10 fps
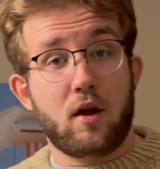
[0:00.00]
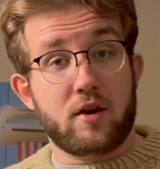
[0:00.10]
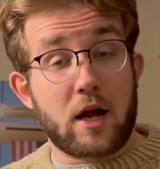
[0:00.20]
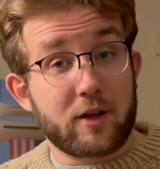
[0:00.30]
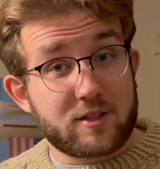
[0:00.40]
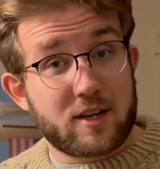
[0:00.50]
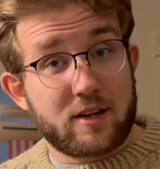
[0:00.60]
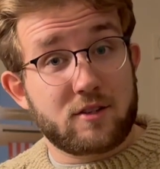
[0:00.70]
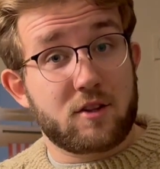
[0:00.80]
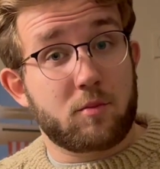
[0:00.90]
Now let's get
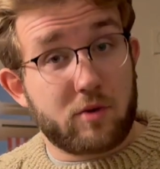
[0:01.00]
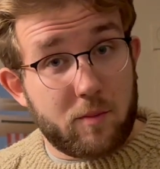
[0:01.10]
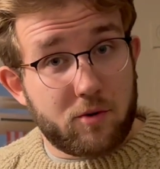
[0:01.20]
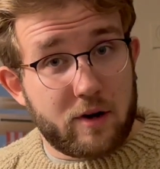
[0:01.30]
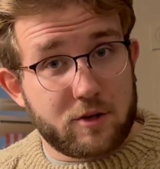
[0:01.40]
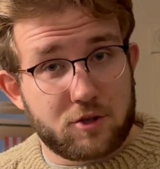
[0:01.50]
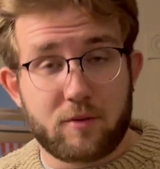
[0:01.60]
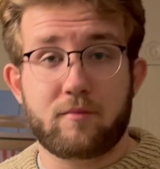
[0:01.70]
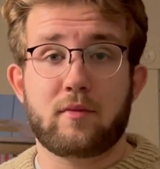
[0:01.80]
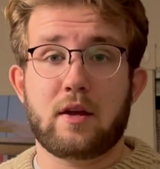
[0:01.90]
into the
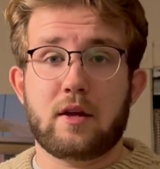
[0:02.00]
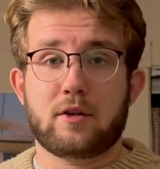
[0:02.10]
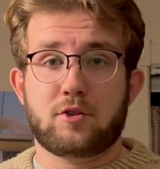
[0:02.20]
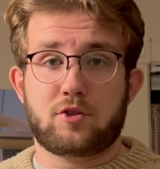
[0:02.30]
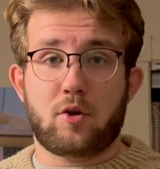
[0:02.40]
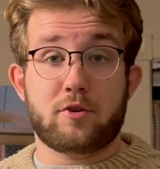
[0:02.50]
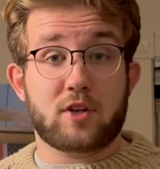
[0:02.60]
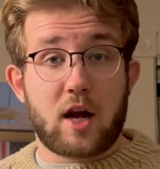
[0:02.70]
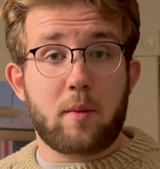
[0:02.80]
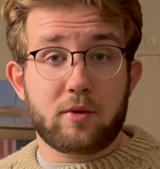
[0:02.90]
preparation. So there's
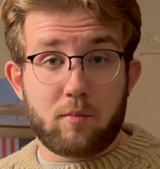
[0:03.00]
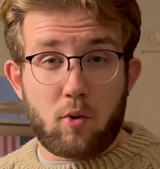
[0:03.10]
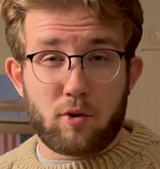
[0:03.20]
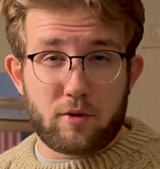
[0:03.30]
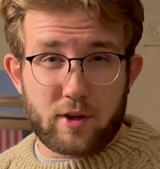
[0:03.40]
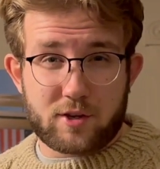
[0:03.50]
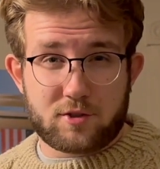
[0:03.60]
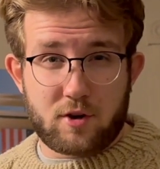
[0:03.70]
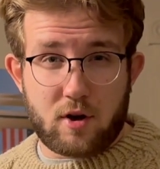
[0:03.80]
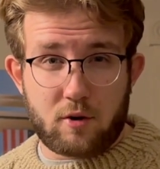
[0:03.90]
a couple important things
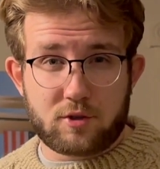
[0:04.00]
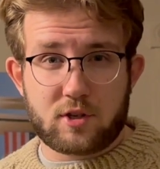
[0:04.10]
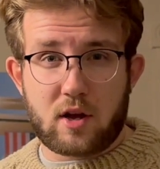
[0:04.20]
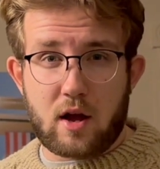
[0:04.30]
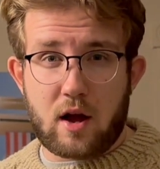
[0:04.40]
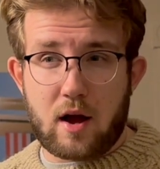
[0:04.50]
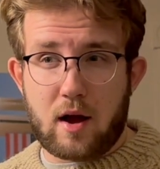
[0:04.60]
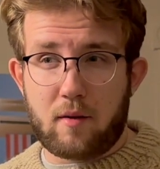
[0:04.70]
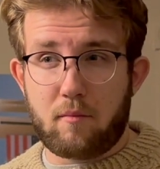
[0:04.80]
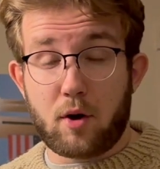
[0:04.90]
to note.
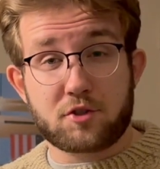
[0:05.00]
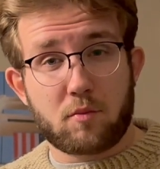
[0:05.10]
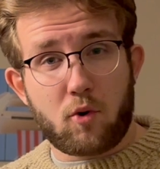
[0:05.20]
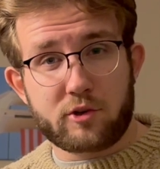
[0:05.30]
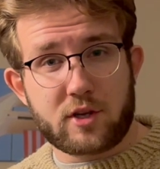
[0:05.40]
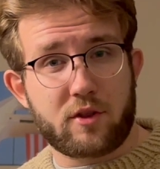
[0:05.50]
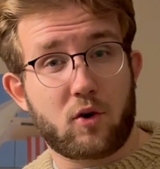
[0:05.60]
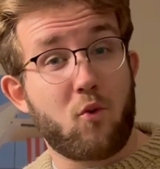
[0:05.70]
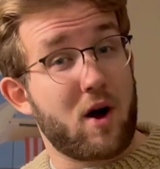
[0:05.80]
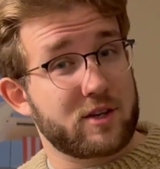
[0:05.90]
Most importantly, the
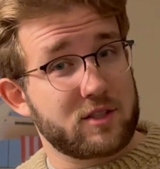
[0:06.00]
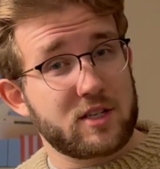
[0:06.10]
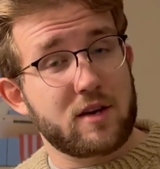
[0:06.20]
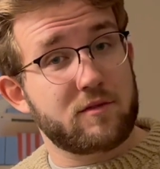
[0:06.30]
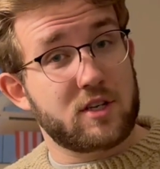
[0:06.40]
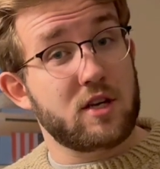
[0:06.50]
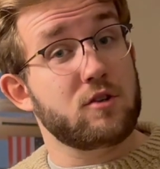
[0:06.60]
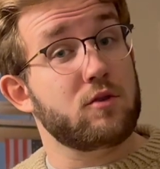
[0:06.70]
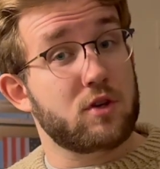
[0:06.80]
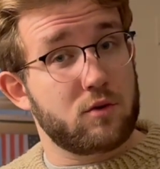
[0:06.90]
quantity of tea
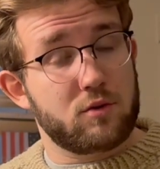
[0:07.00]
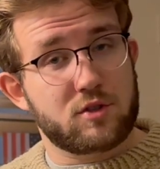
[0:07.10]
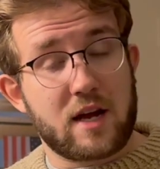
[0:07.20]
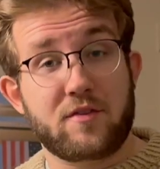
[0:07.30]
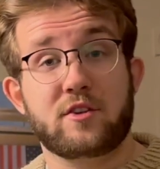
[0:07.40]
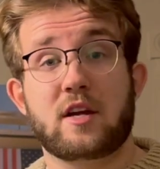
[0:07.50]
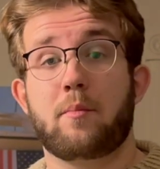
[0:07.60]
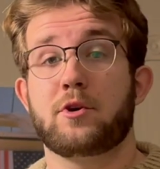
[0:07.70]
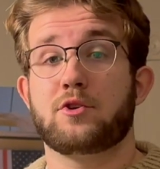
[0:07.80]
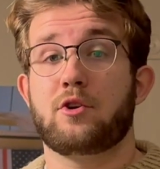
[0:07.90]
you use and the
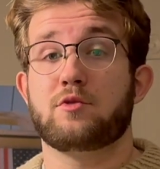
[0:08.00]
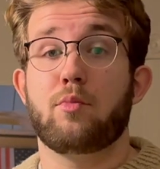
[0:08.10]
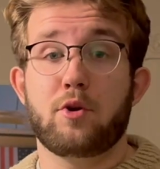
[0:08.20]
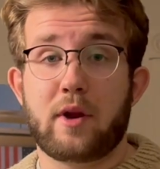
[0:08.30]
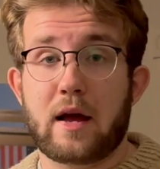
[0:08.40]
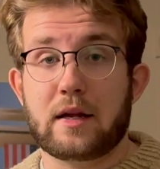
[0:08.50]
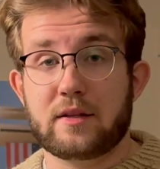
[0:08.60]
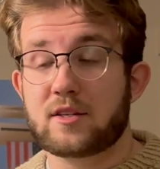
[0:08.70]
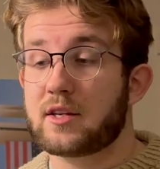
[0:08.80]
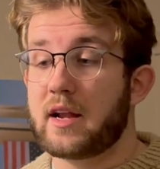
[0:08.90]
temperature it's brewed at, and
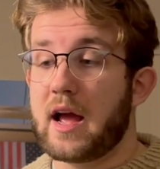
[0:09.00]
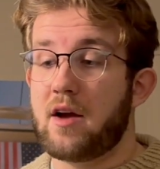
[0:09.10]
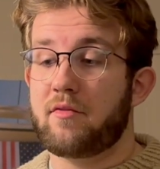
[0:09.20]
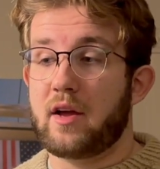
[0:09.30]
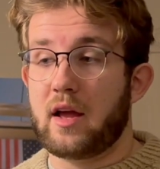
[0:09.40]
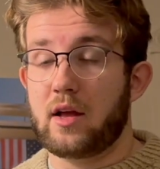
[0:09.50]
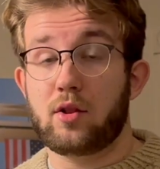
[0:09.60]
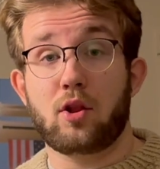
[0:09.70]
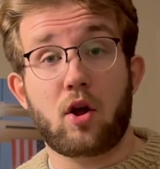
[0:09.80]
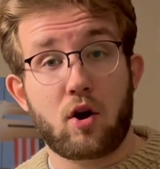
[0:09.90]
this can have a
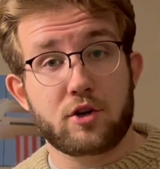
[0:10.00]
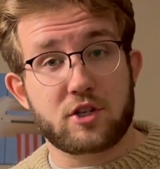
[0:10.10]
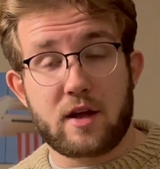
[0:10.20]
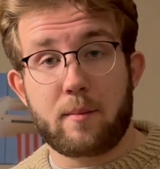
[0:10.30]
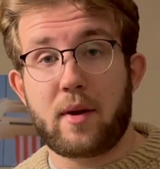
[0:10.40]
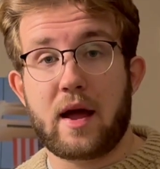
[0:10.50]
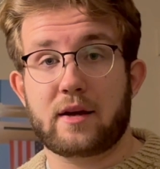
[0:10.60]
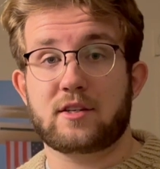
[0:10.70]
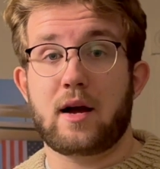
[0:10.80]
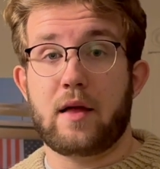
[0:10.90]
large
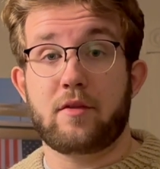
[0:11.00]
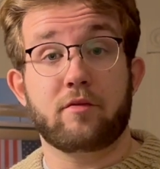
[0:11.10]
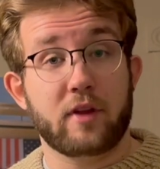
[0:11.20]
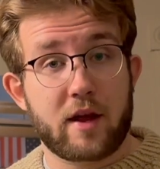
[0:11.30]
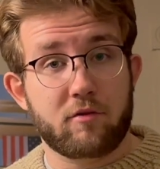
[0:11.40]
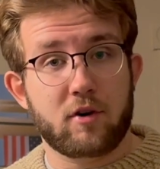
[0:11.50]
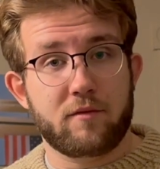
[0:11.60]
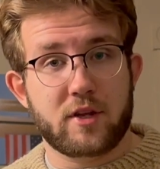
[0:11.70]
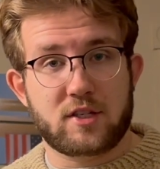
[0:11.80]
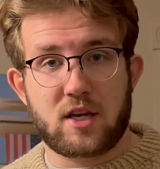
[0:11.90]
impact on the flavor of
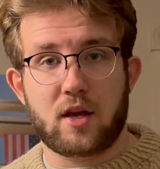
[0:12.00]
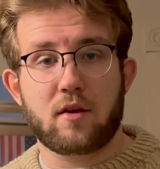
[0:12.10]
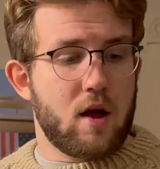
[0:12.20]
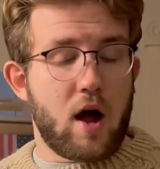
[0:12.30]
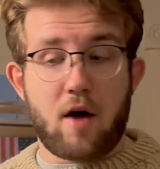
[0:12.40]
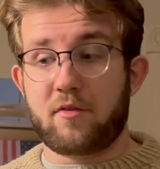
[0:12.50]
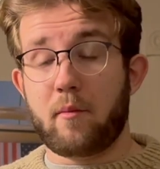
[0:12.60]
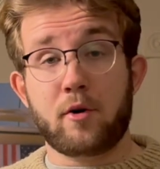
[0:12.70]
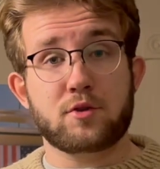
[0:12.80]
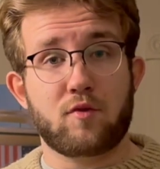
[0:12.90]
the tea. For
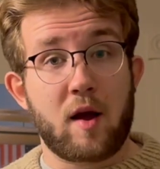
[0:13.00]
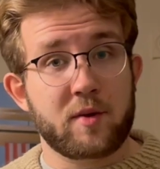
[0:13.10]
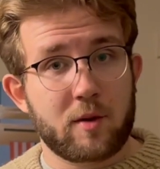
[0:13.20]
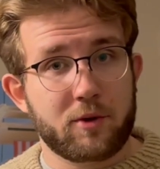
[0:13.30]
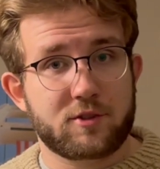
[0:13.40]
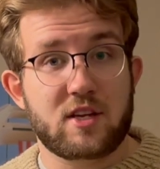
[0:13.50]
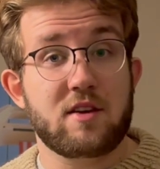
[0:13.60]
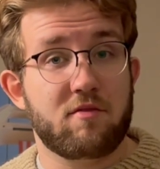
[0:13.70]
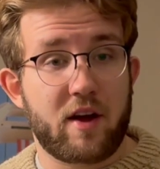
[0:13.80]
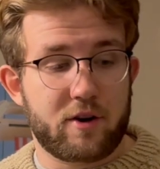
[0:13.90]
most reputable
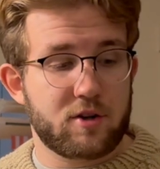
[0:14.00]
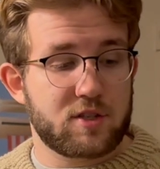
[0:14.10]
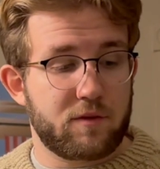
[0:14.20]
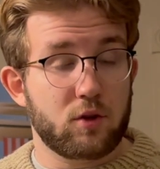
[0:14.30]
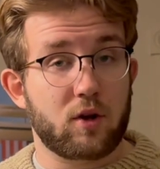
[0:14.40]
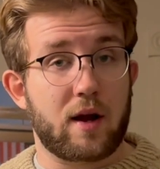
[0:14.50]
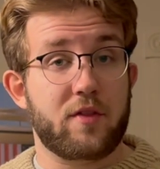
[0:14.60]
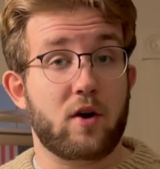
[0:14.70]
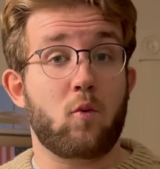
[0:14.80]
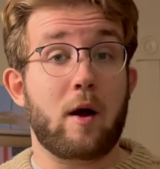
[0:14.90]
tea vendors, if you look on
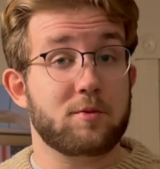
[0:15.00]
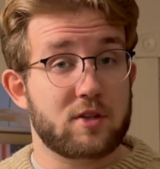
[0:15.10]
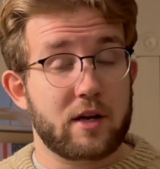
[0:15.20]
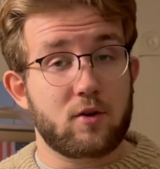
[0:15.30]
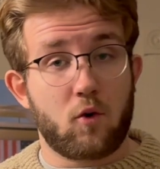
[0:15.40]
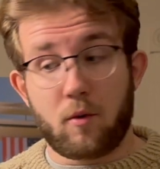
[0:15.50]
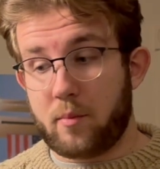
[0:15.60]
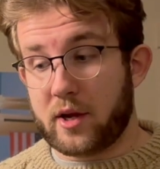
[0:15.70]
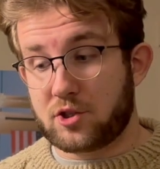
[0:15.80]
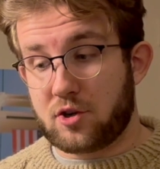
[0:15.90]
their website or
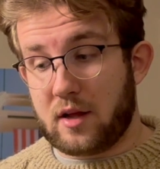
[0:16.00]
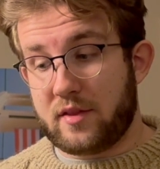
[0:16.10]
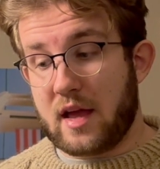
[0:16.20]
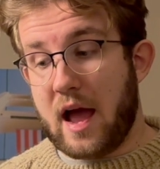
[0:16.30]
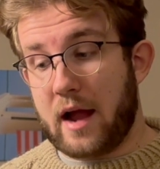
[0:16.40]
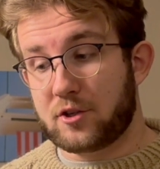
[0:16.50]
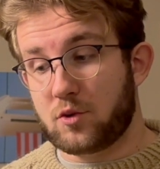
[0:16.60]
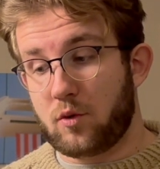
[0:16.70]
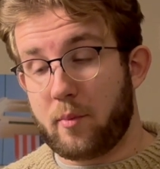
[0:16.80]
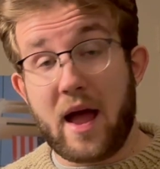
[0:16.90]
pictured on the
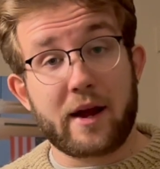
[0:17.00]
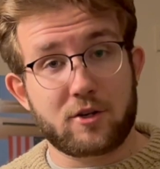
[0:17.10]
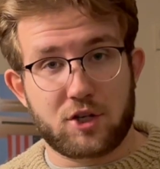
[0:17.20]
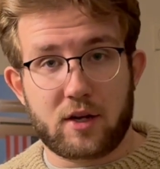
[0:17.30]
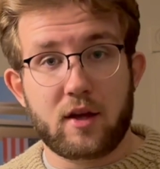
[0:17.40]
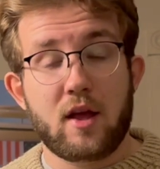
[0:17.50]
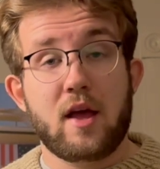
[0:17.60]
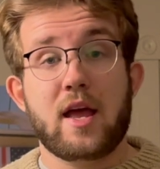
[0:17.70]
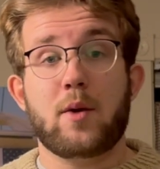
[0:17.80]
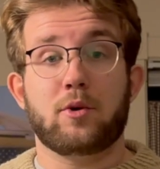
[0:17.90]
actual packaging,
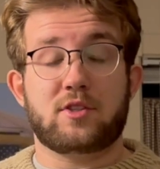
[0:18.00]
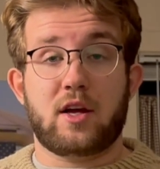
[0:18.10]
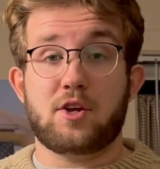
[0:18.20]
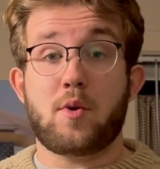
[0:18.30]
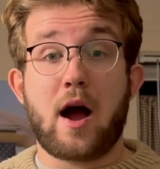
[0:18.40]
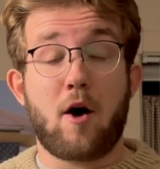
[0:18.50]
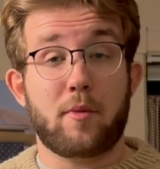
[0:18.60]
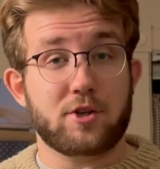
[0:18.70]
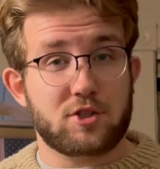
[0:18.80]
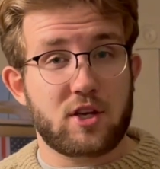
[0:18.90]
it will tell you how
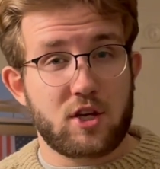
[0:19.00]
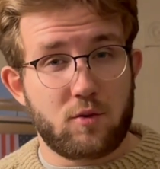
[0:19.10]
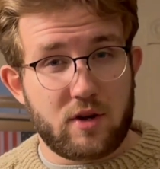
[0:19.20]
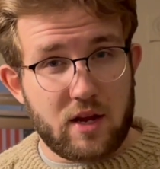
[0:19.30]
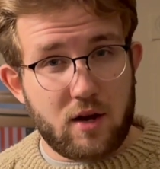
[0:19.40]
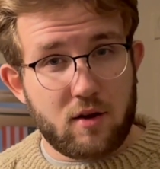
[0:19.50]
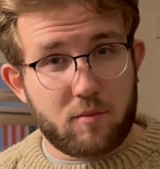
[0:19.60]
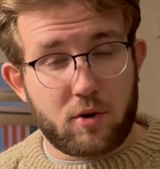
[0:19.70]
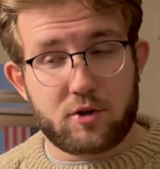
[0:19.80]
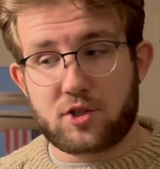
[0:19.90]
much tea you need
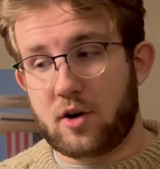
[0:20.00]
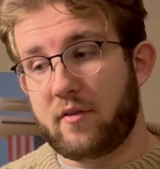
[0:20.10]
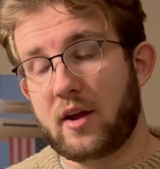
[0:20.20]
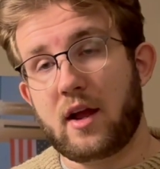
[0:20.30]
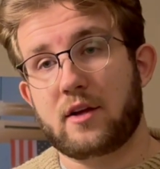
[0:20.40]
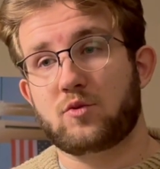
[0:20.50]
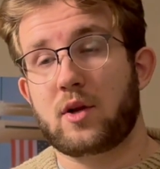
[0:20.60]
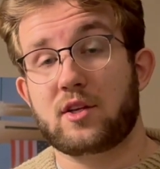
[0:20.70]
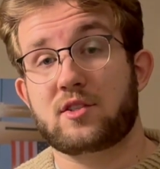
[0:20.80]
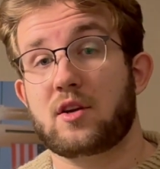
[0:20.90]
per serving, as
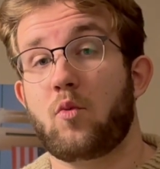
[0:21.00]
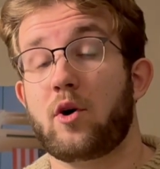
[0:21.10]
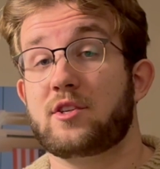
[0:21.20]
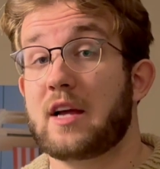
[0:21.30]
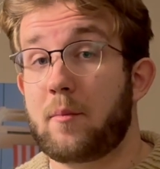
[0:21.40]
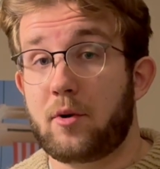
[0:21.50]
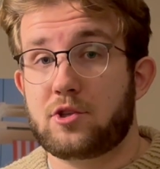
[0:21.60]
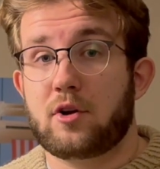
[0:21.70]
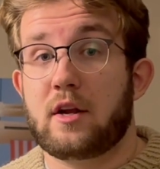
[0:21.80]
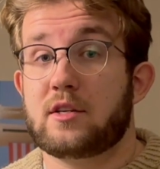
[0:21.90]
well as what
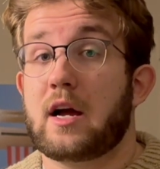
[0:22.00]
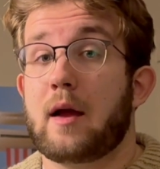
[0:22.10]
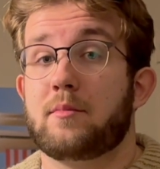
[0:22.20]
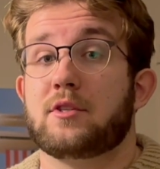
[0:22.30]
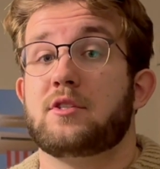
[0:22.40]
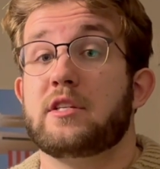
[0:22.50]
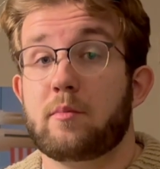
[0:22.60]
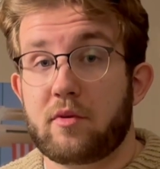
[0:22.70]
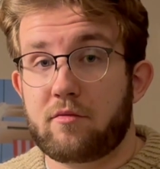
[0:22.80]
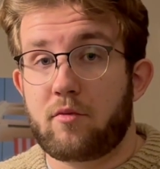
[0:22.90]
temperature and time to
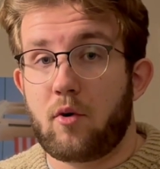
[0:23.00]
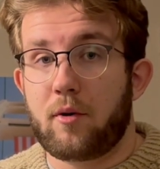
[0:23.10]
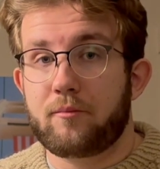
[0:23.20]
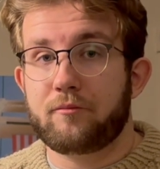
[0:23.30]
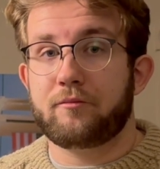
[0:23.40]
steep it for.